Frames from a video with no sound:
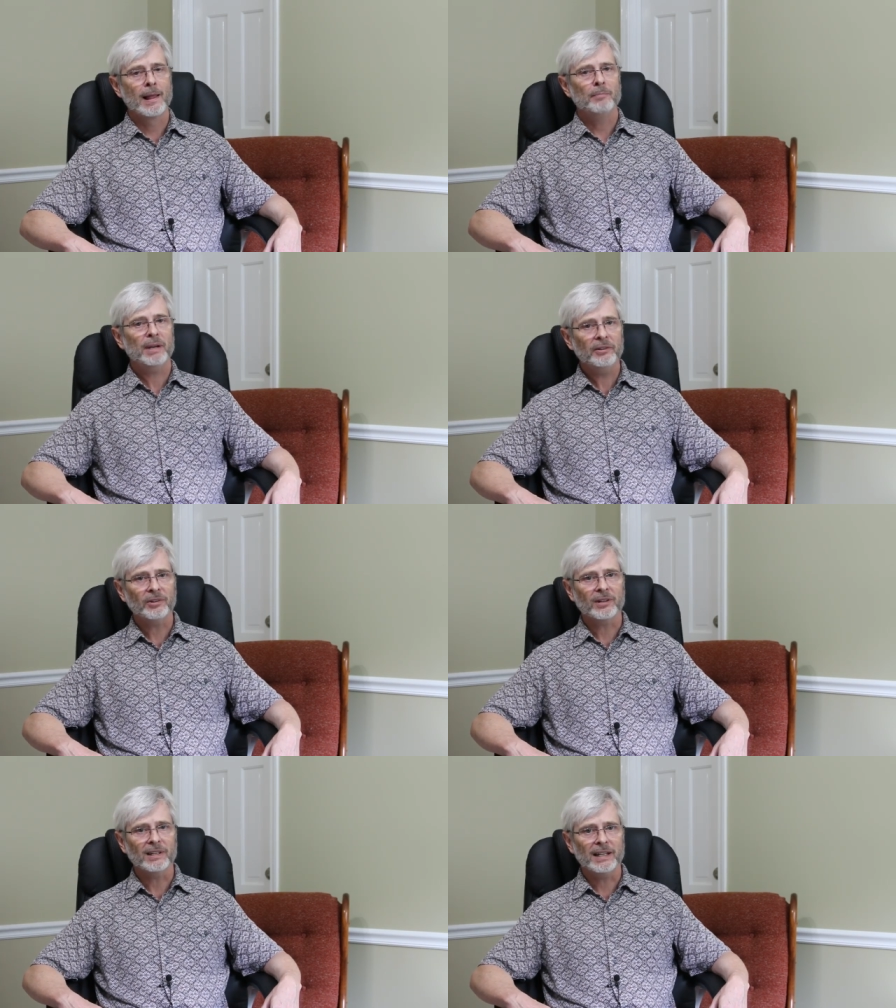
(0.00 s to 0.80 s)

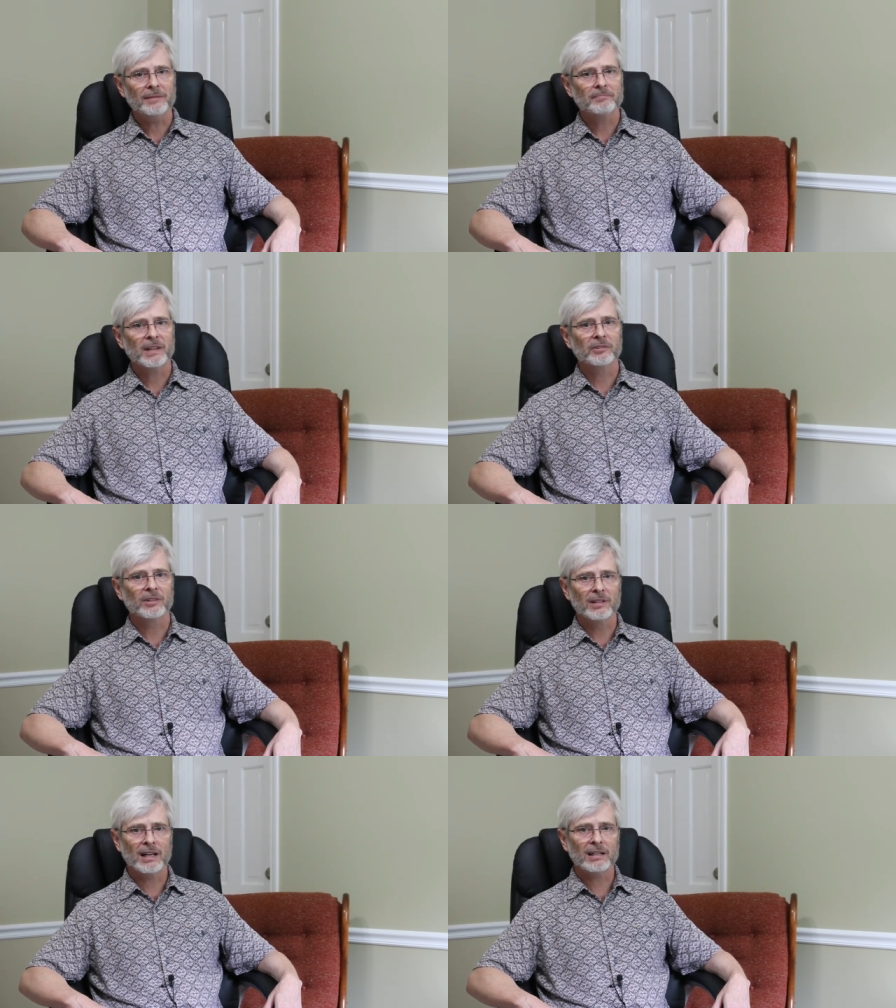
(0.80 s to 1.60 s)
Basically, it's a
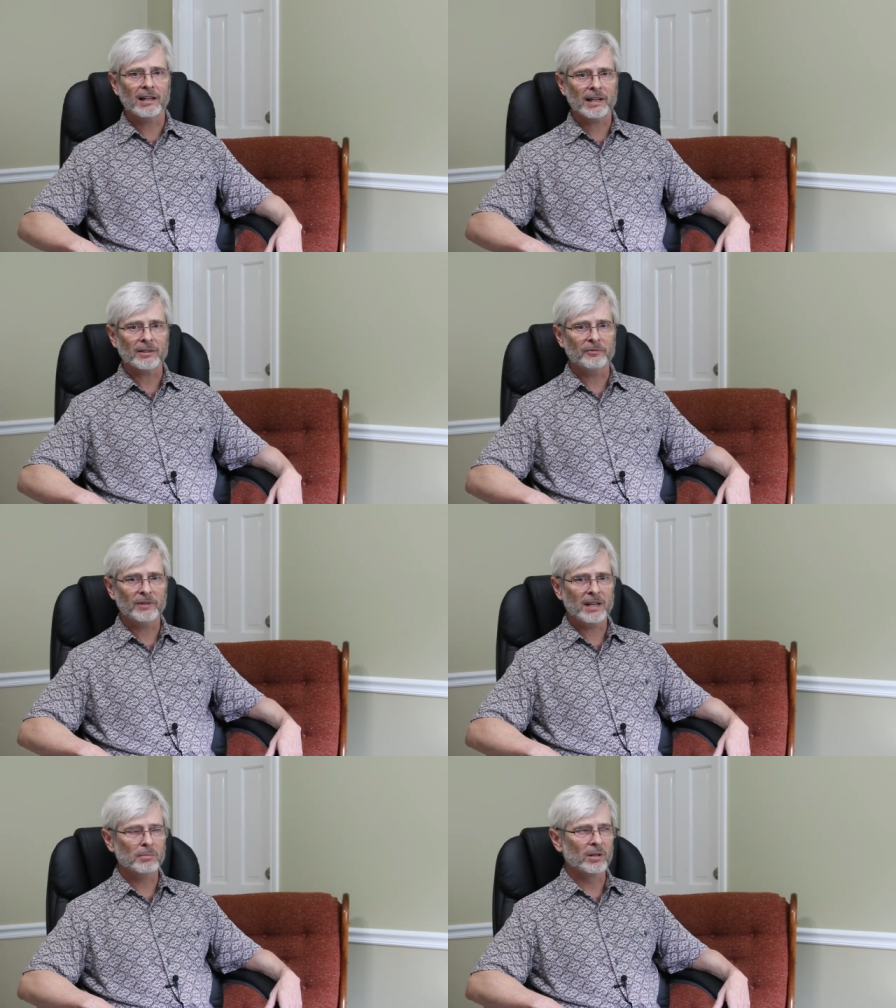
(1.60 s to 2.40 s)
lot like the
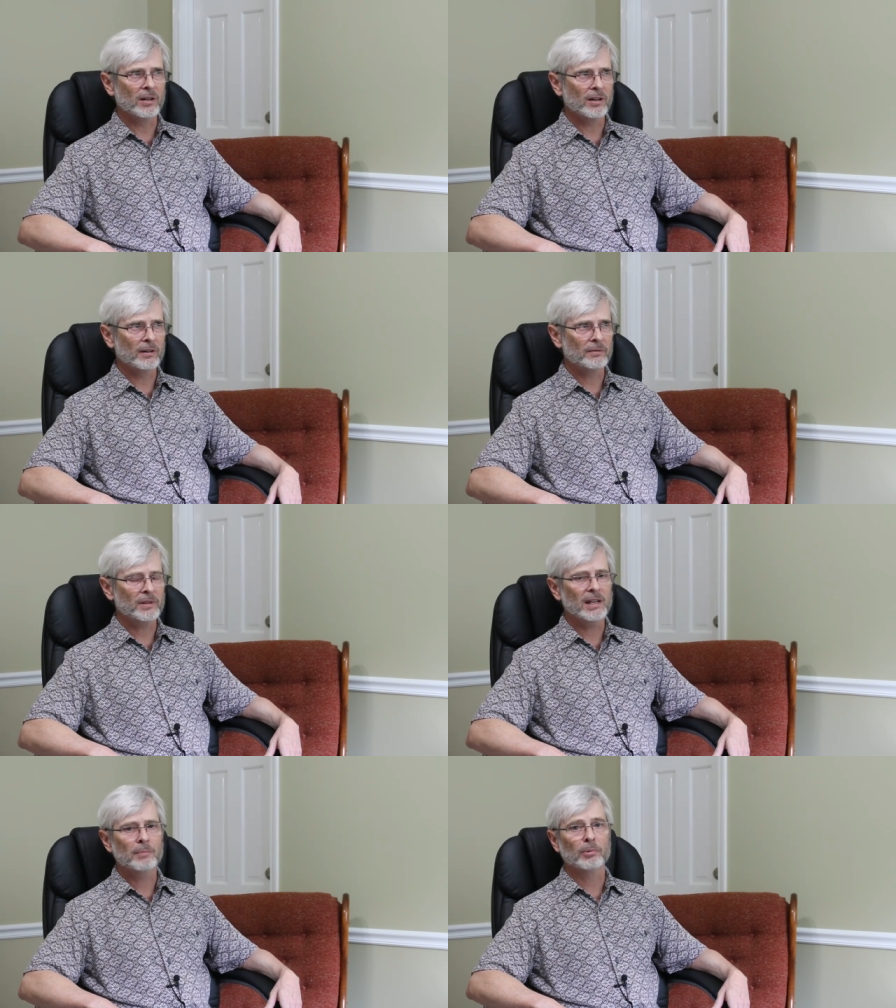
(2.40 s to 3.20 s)
fable of
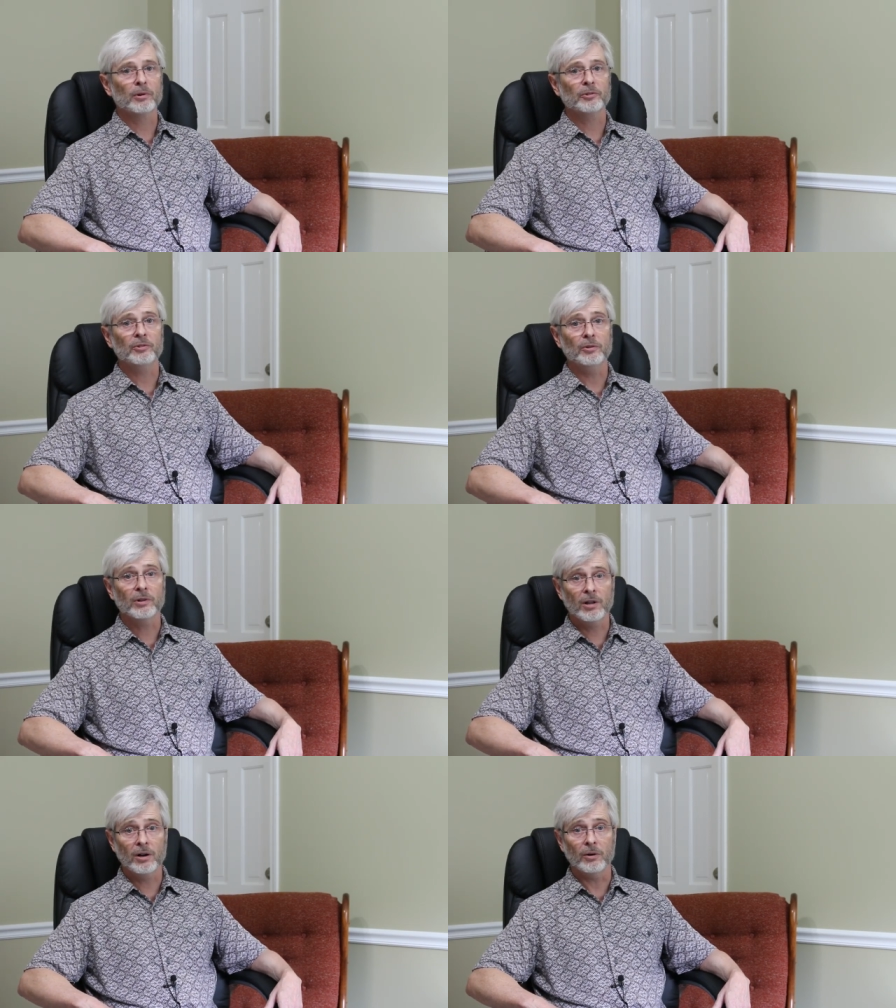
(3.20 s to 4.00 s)
the emperor's new
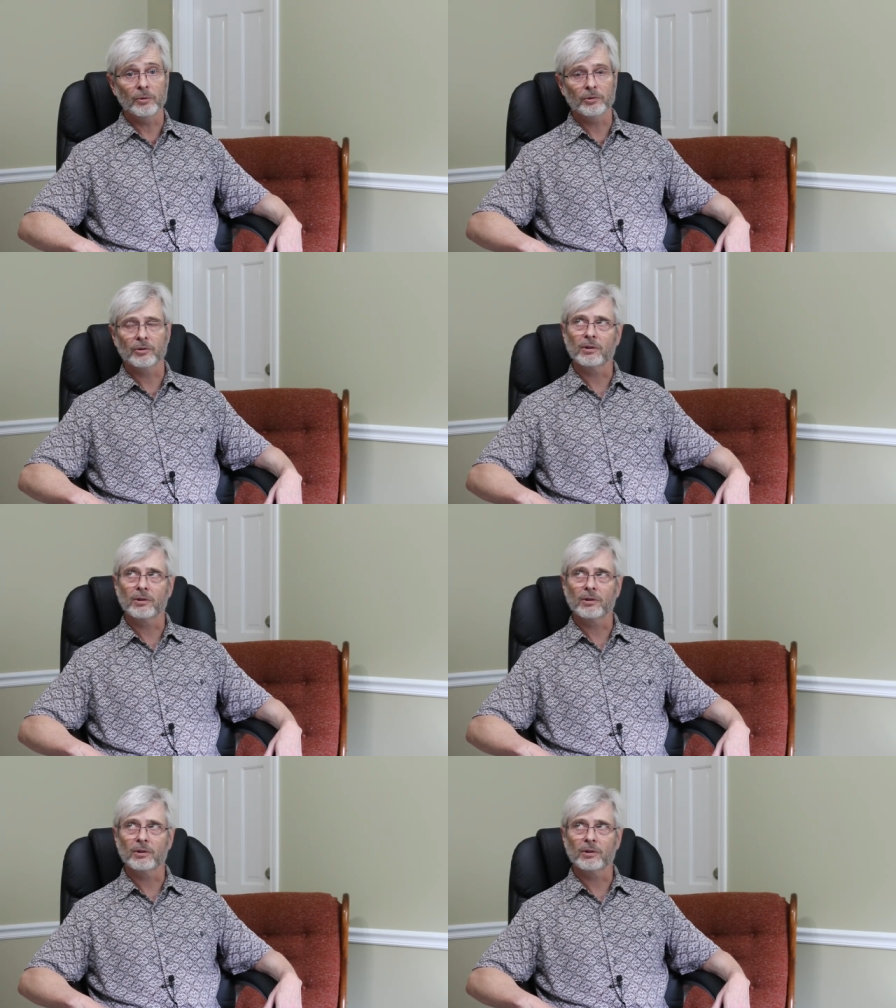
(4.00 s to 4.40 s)
clothes,